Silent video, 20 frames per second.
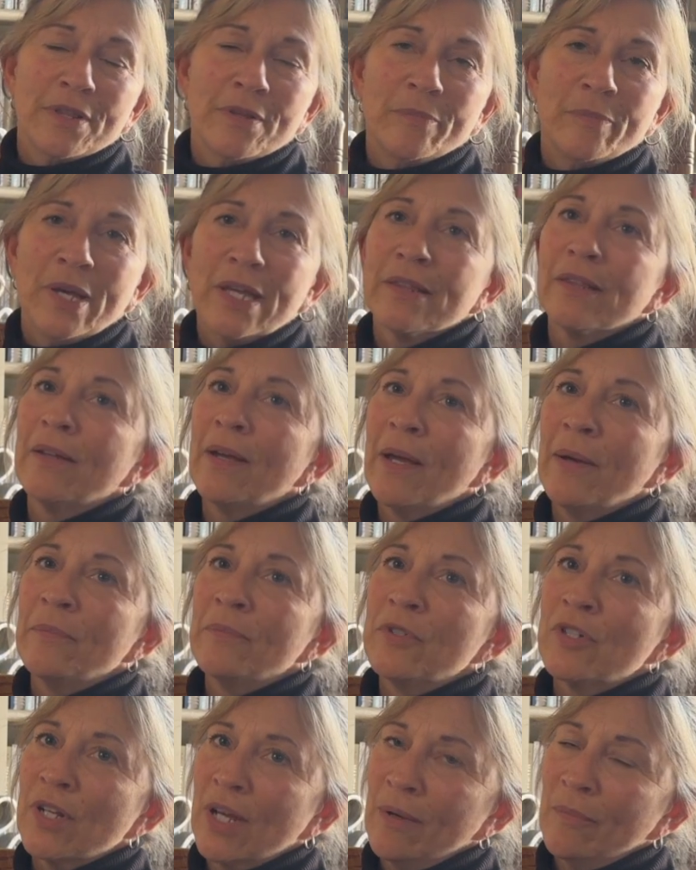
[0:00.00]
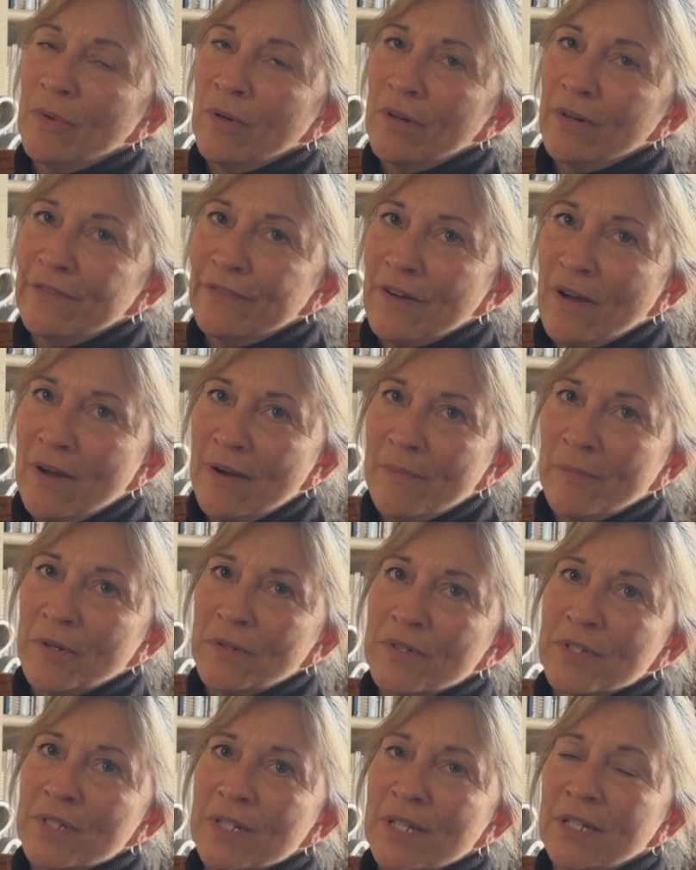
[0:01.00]
the Bethlehem Chamber of
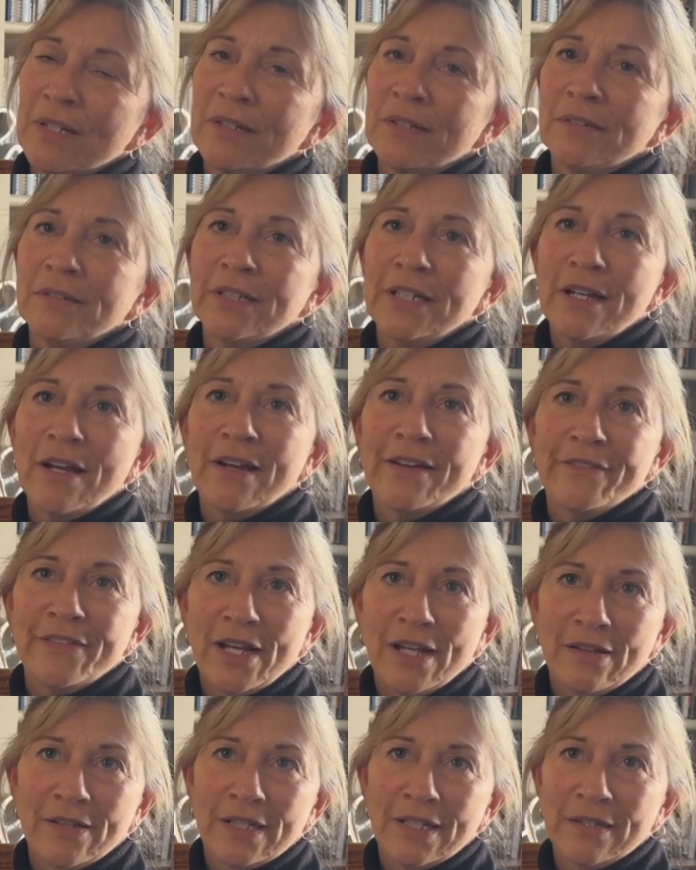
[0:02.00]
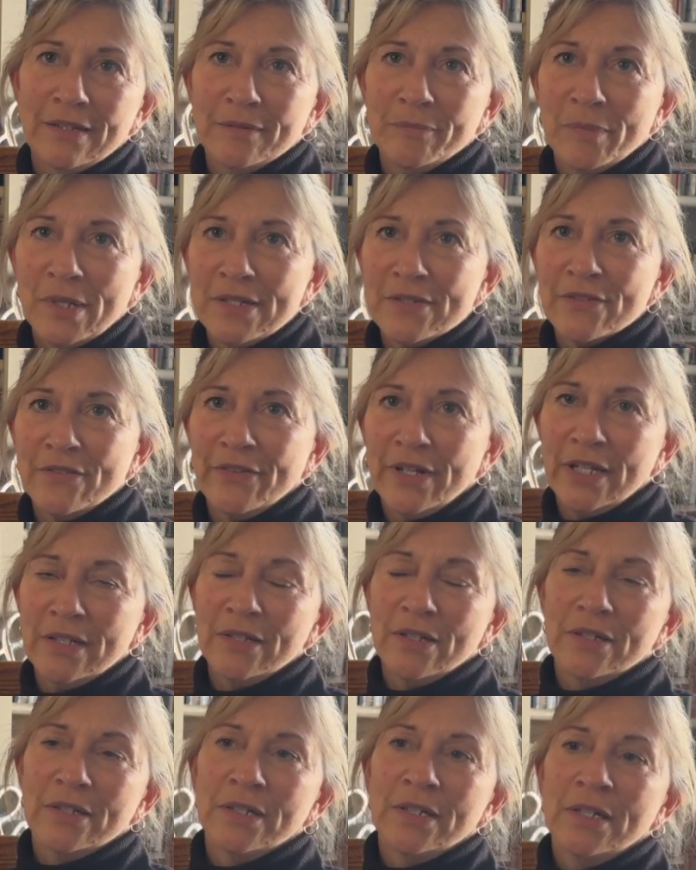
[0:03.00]
Commerce in the Lehigh Valley,
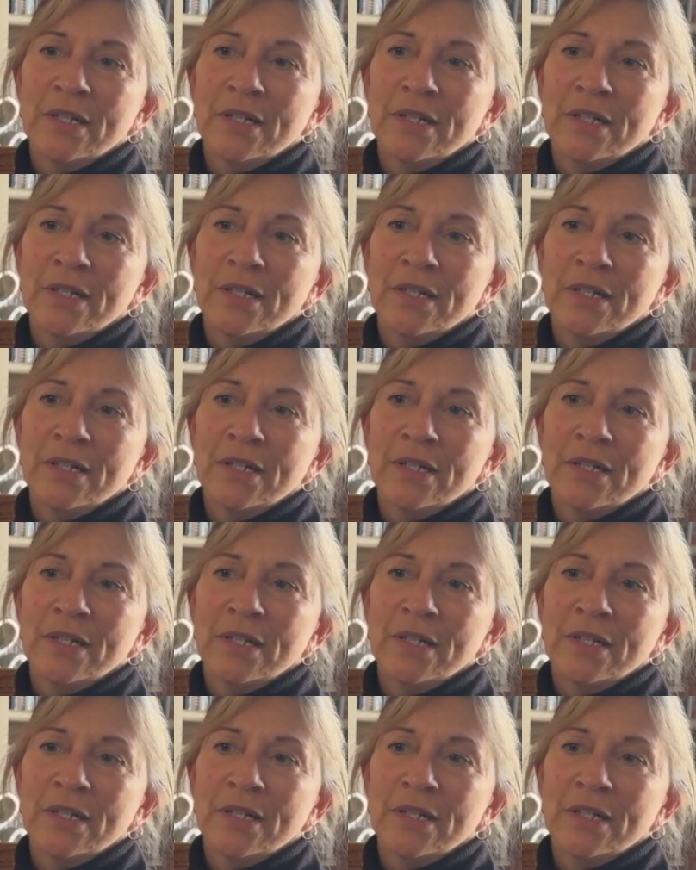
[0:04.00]
Pennsylvania.